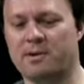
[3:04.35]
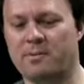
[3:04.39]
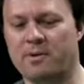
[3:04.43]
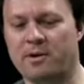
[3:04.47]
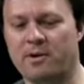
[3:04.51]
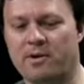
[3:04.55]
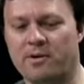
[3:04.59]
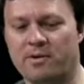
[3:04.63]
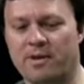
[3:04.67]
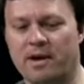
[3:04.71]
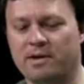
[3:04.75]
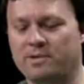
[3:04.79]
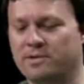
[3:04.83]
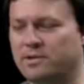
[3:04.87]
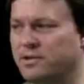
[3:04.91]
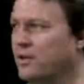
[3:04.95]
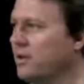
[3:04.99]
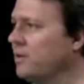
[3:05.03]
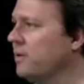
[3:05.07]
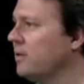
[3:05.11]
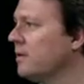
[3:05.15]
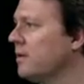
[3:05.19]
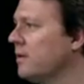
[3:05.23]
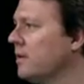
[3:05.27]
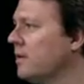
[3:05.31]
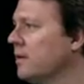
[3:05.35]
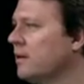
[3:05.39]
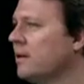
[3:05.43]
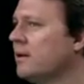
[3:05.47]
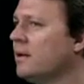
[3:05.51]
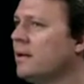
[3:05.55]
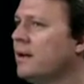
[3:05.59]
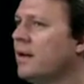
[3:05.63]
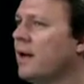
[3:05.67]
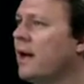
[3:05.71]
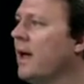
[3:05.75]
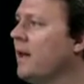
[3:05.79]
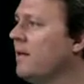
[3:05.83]
time I heard that too.
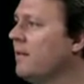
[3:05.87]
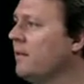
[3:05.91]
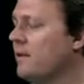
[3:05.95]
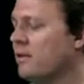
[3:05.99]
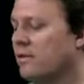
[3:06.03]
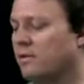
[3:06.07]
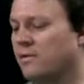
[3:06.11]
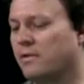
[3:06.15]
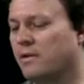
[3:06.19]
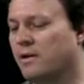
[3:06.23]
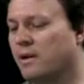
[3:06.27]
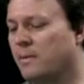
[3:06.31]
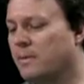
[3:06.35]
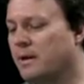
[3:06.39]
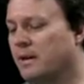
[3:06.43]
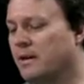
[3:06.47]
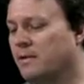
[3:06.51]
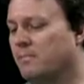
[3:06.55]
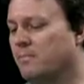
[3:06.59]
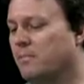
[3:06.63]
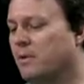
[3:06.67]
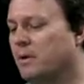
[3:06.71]
And